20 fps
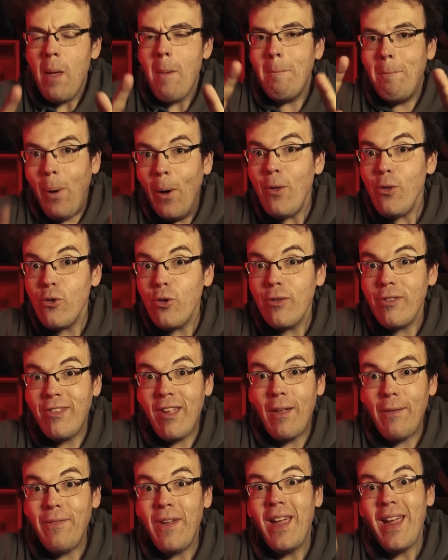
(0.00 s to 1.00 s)
put
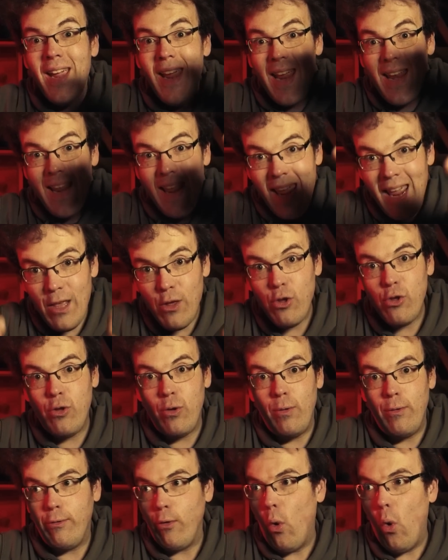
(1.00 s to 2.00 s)
yourself in his
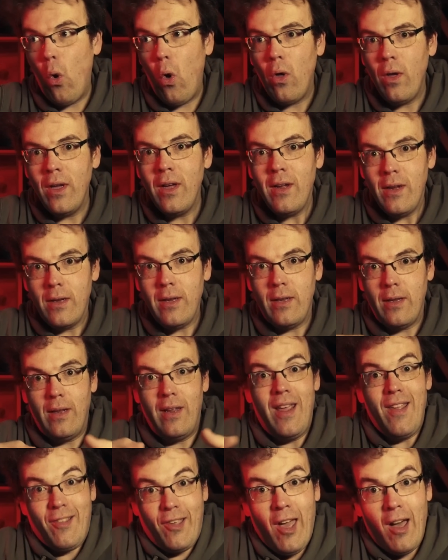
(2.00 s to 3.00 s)
shoes or
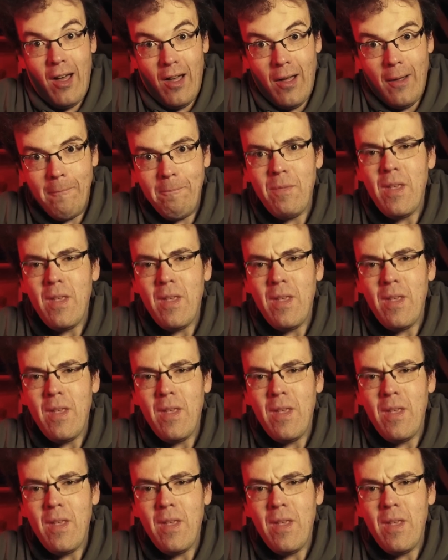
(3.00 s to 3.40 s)
his car.